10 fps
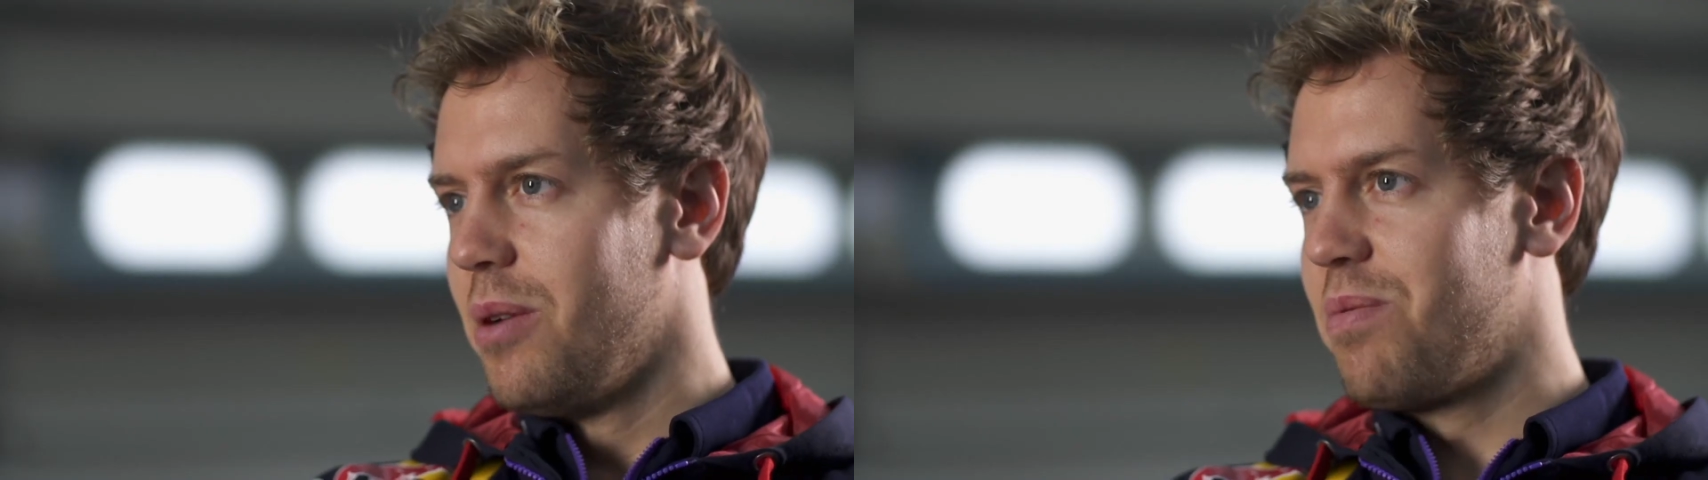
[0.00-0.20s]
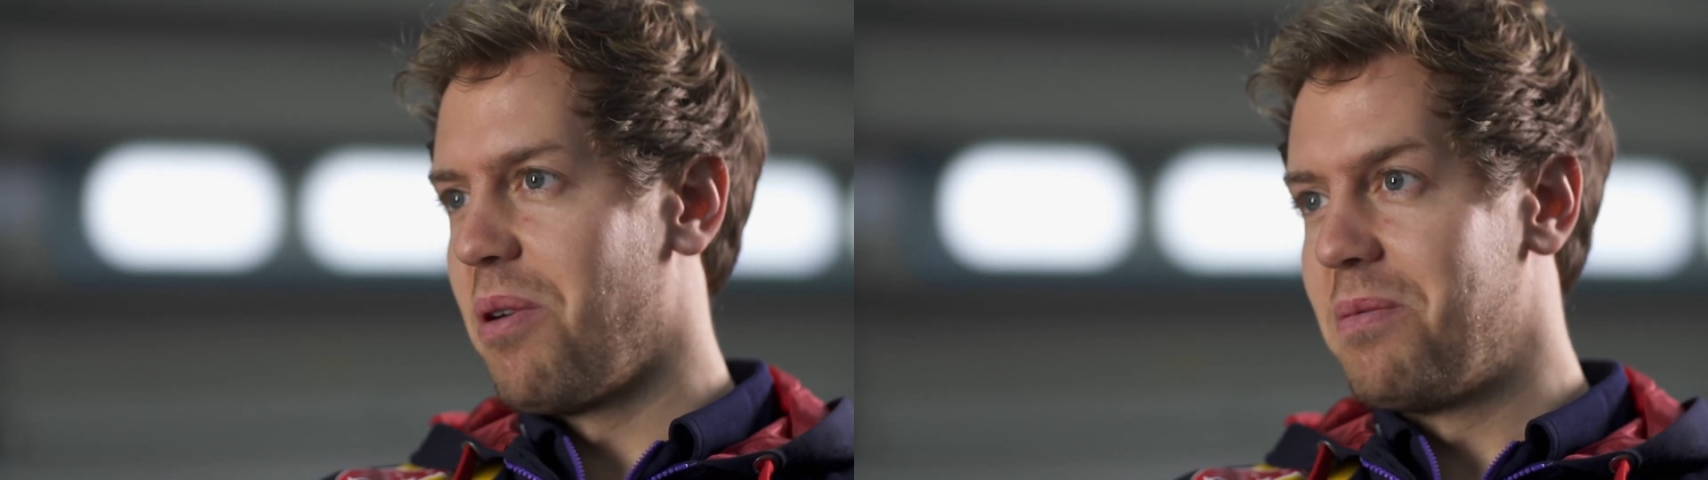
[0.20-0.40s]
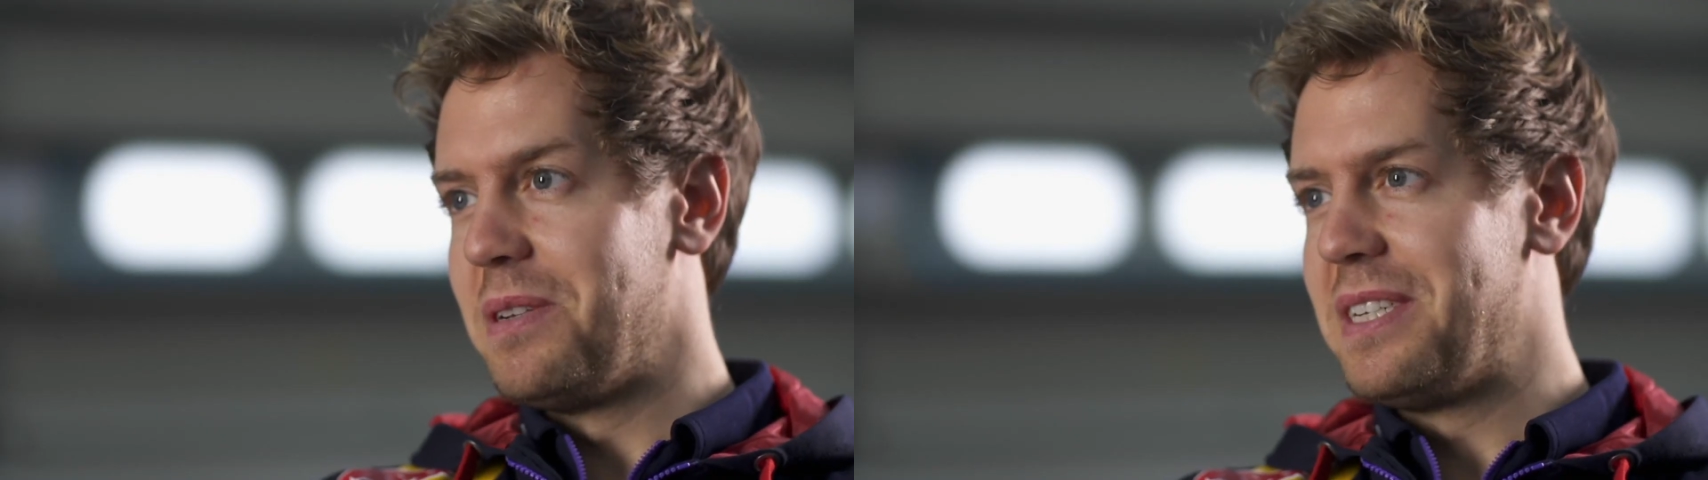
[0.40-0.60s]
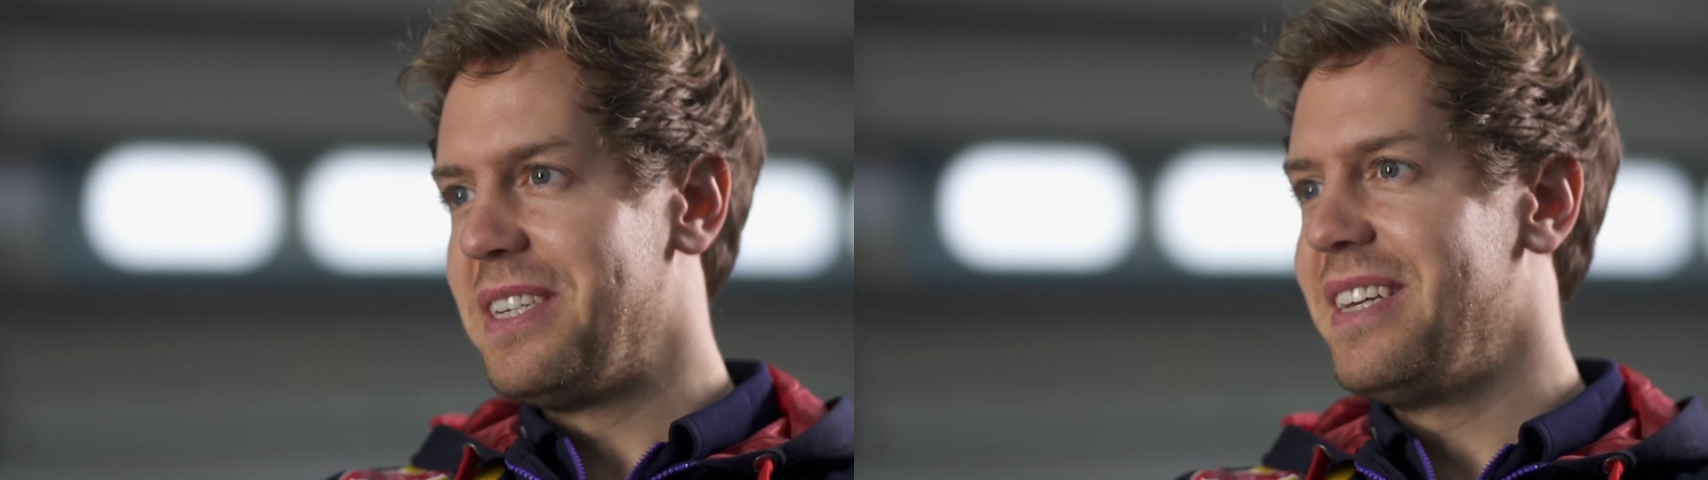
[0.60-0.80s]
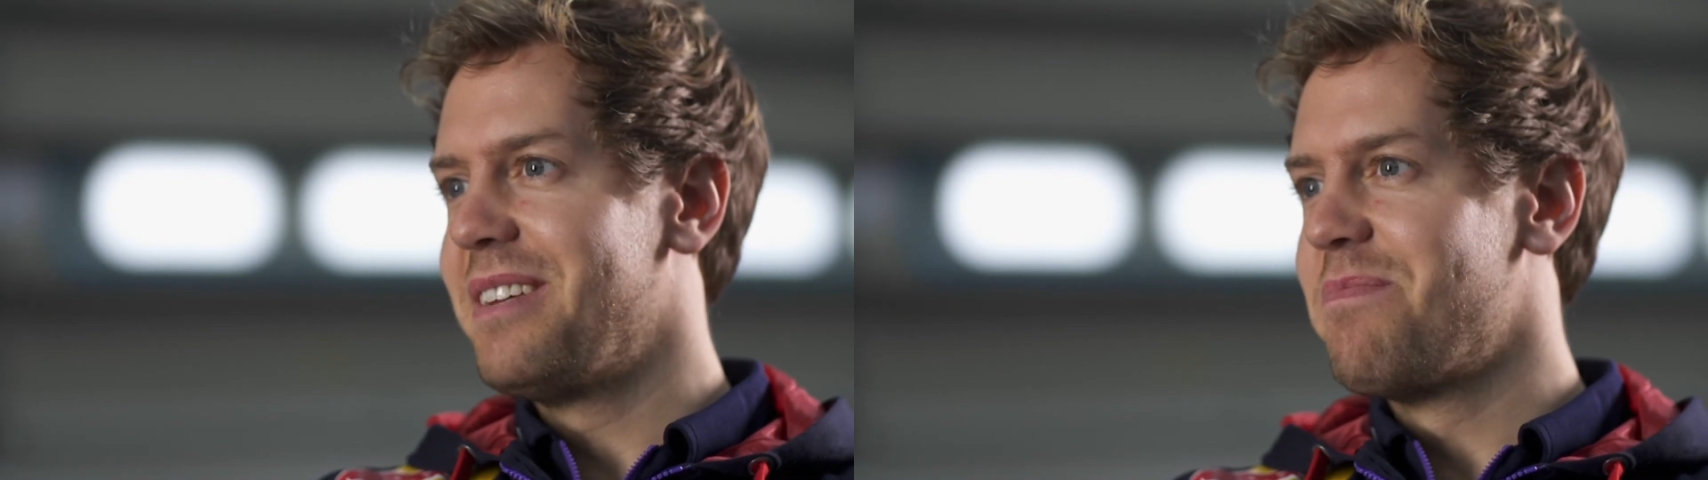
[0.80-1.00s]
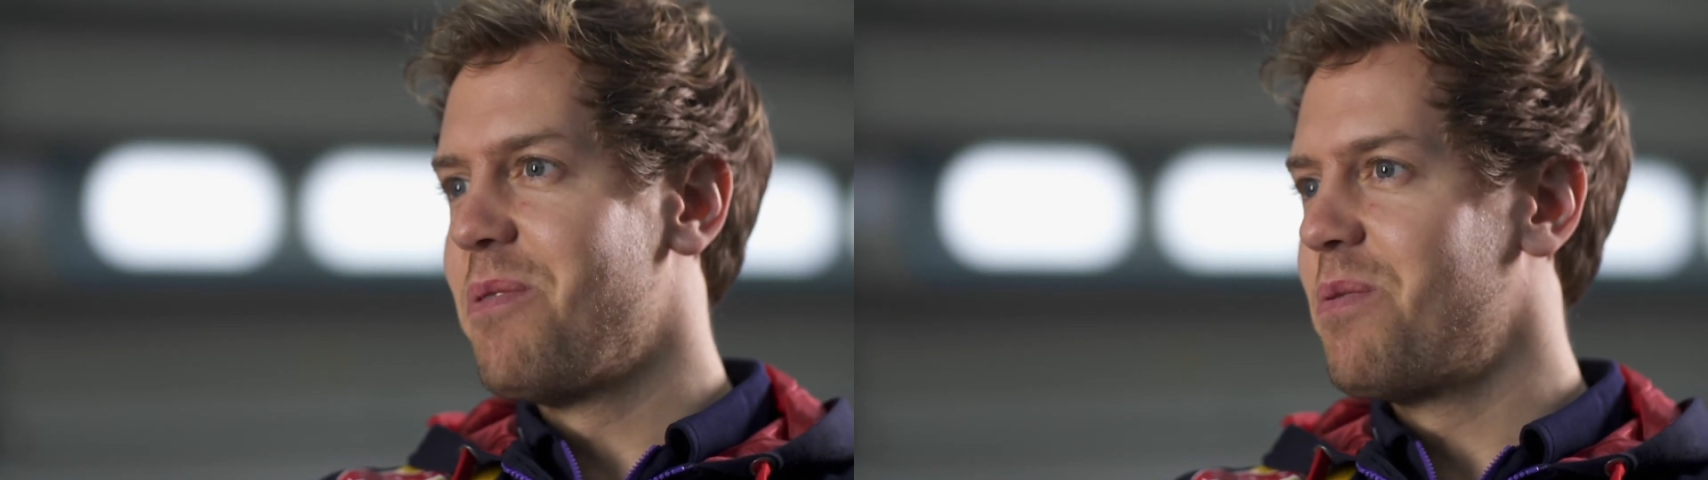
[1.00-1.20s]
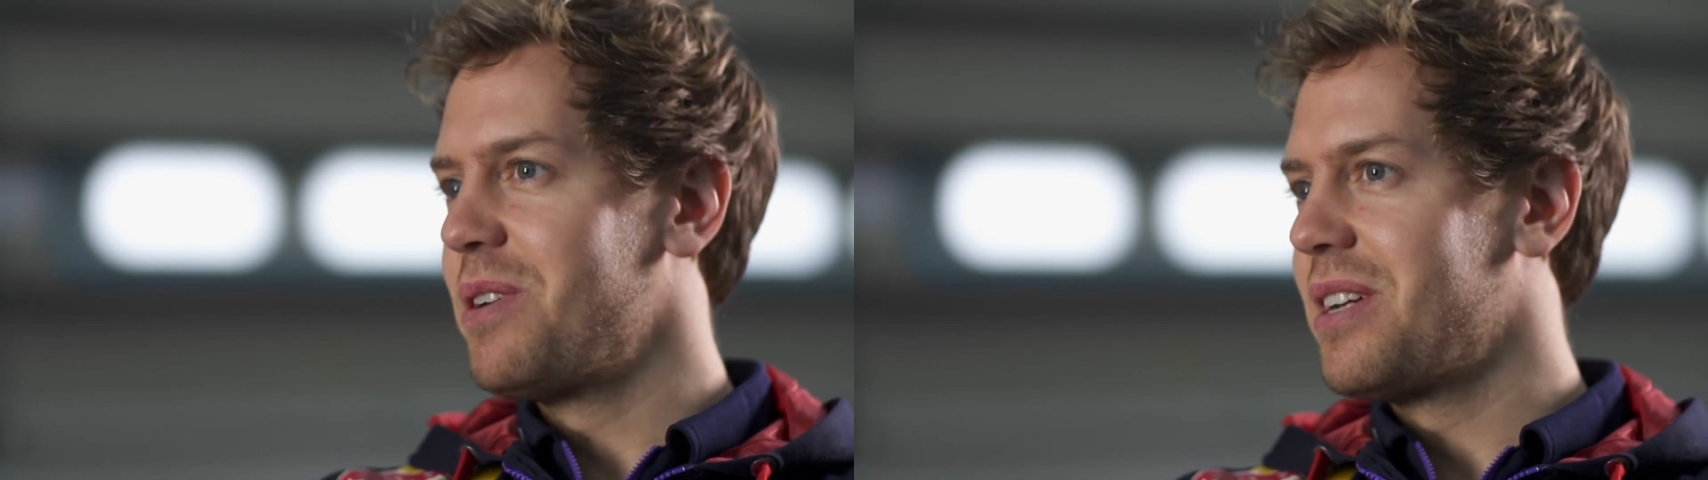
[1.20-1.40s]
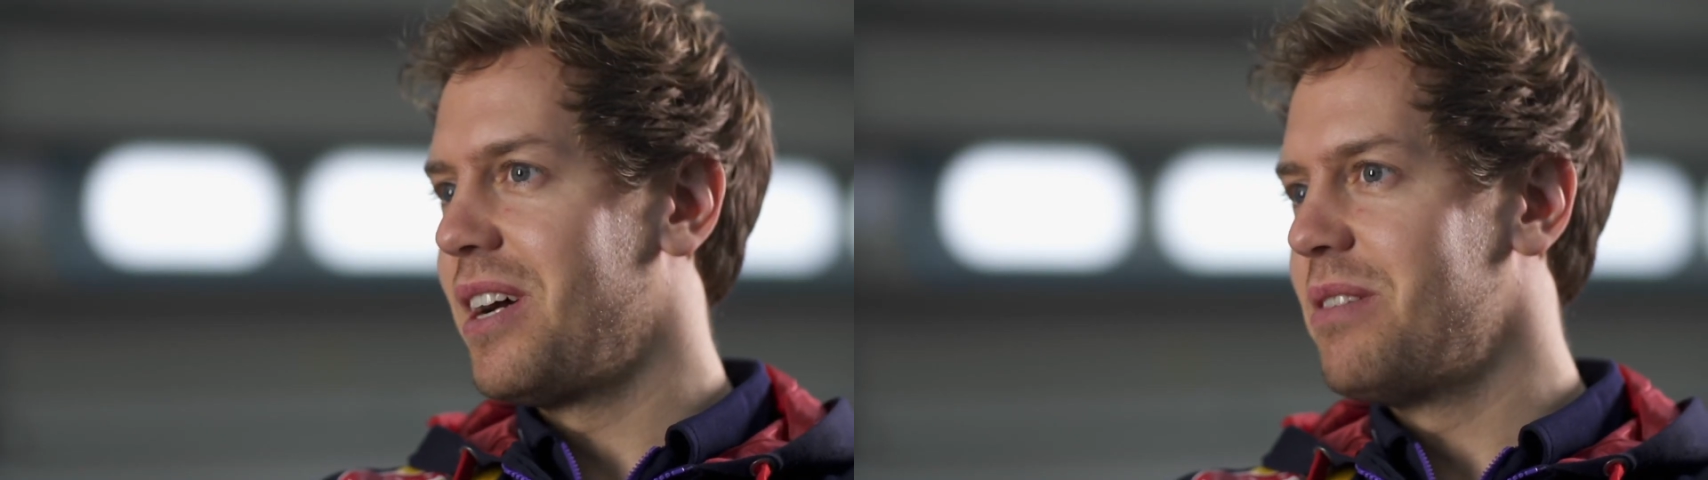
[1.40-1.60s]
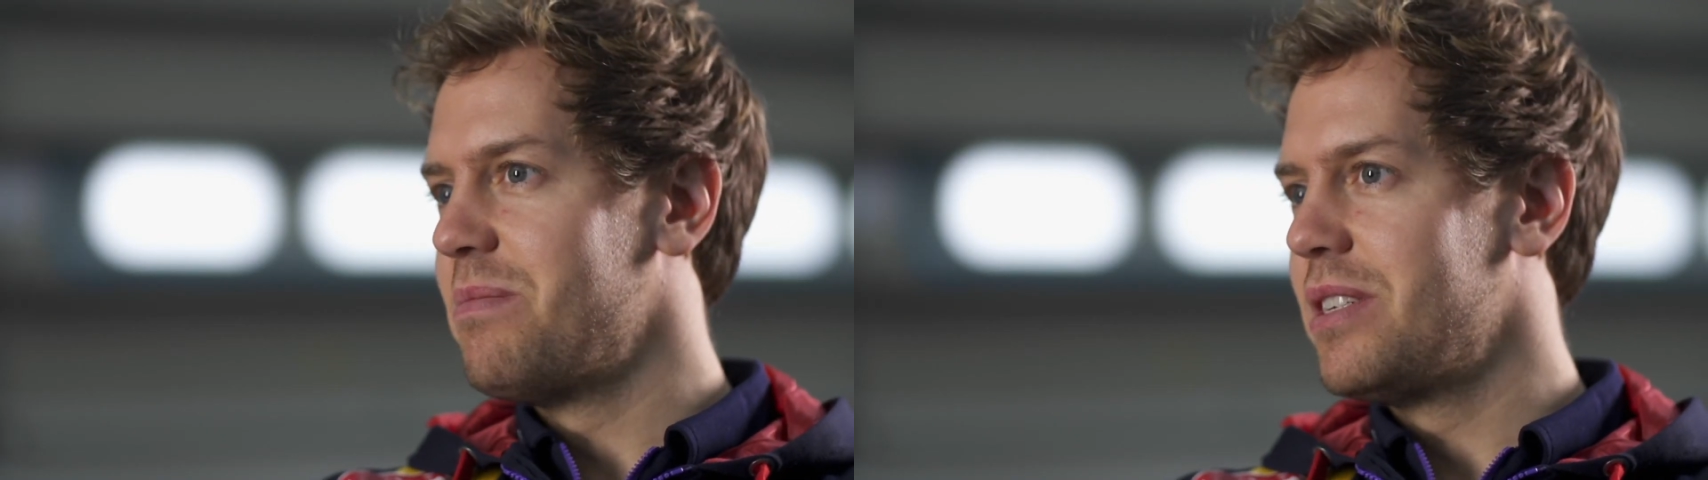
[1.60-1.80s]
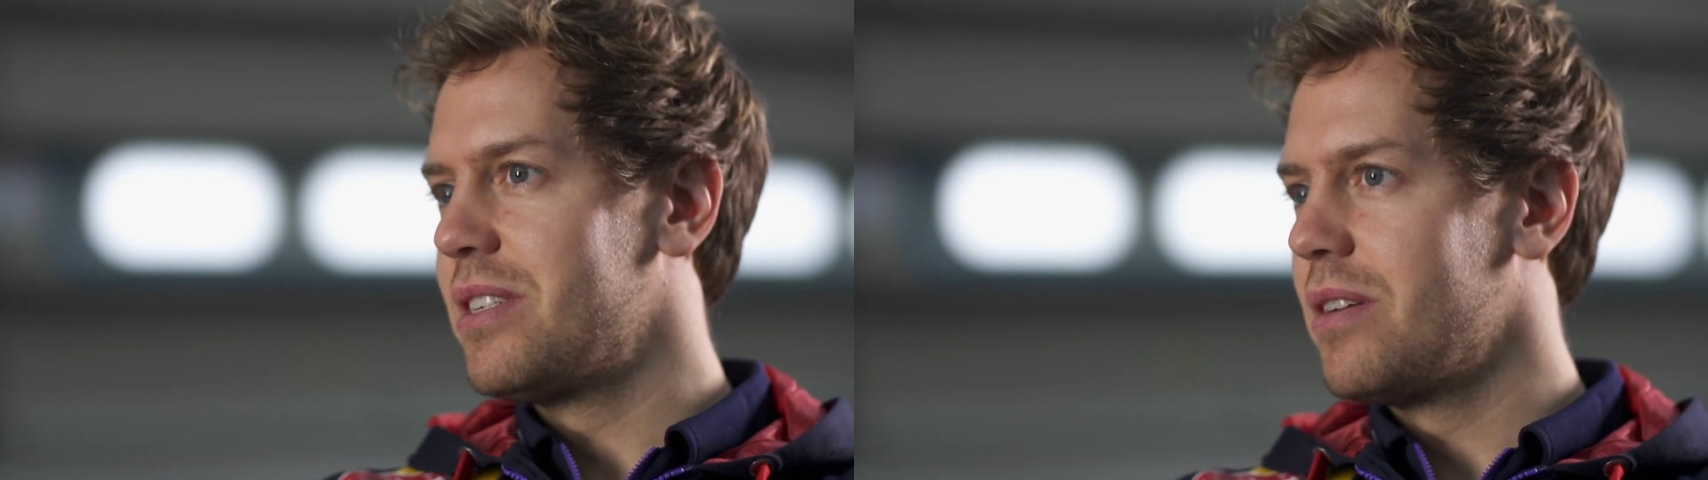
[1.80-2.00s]
probably see more
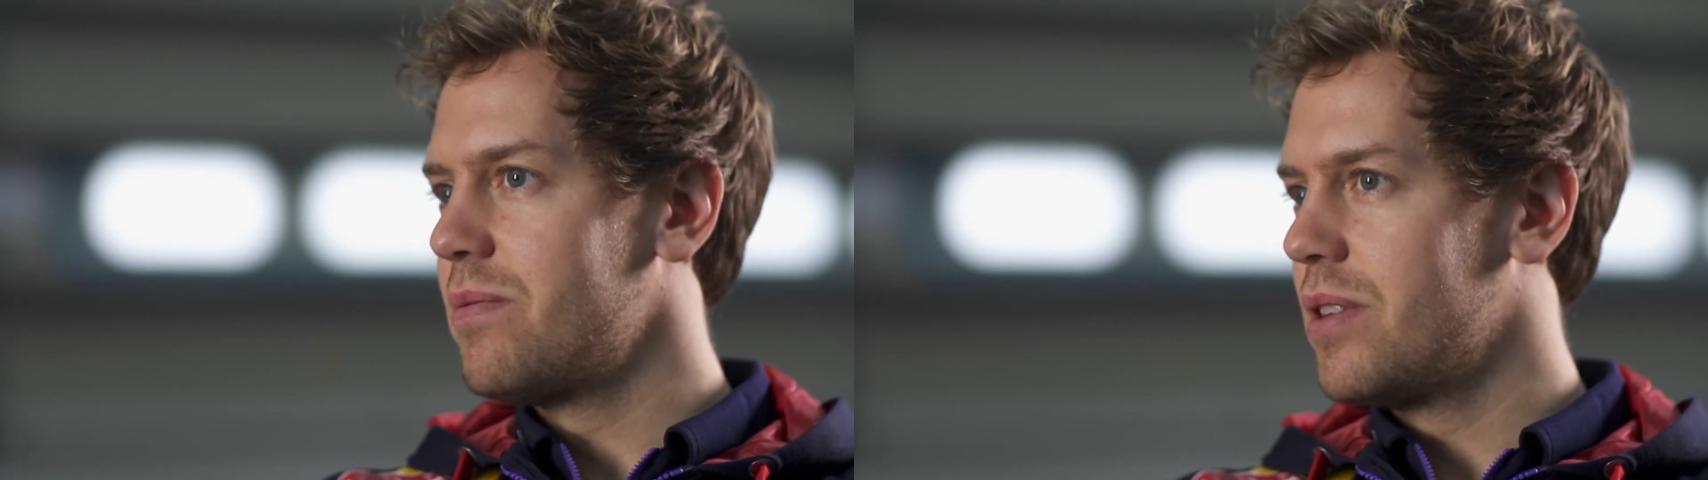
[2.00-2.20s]
retirements than